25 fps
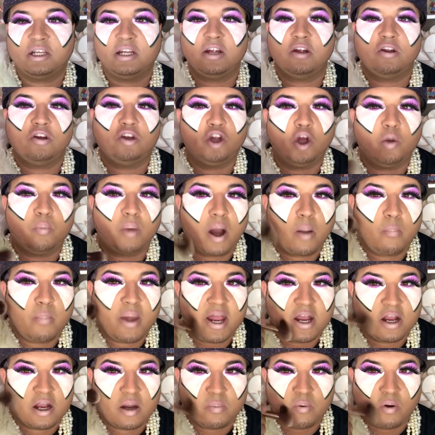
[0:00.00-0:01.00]
sitting here doing my
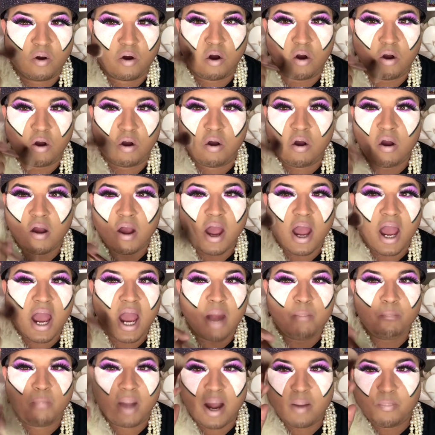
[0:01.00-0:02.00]
makeup, girl,
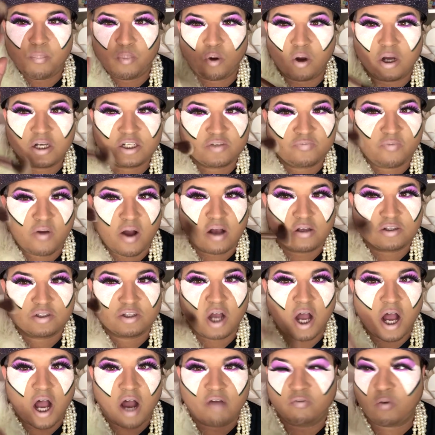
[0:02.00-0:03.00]
and my brush falls
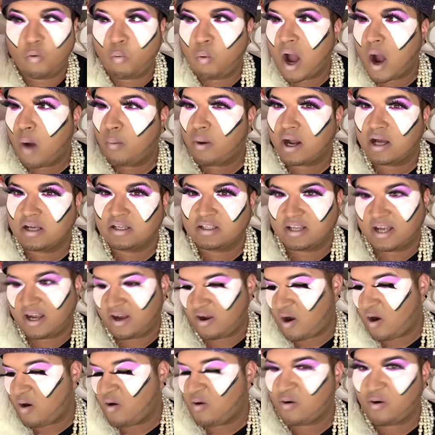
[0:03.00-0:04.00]
off, why would I say,
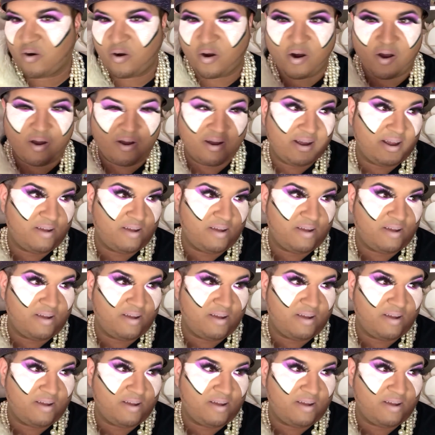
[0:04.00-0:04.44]
oh, girl,